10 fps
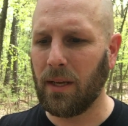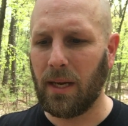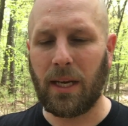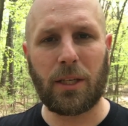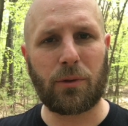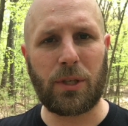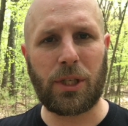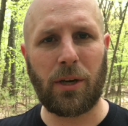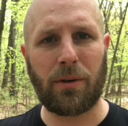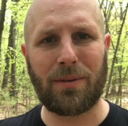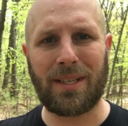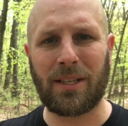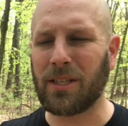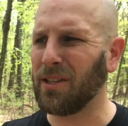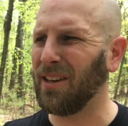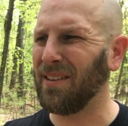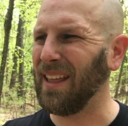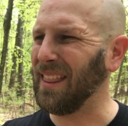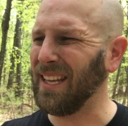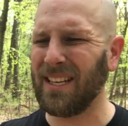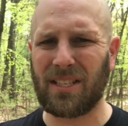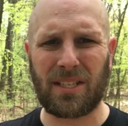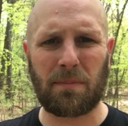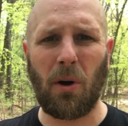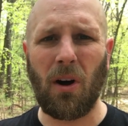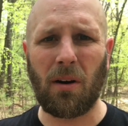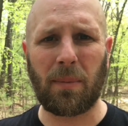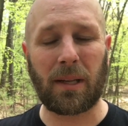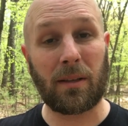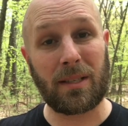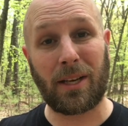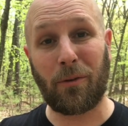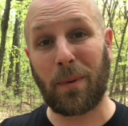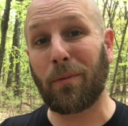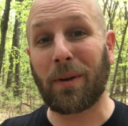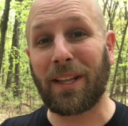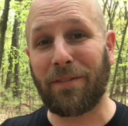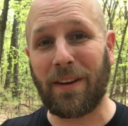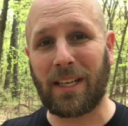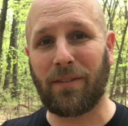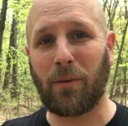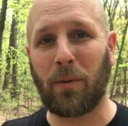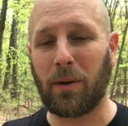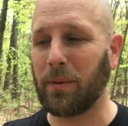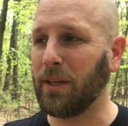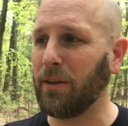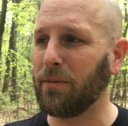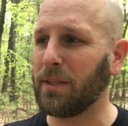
industry shows, and just thought, that thing is small, but it looks like it would be really effective at what it would do.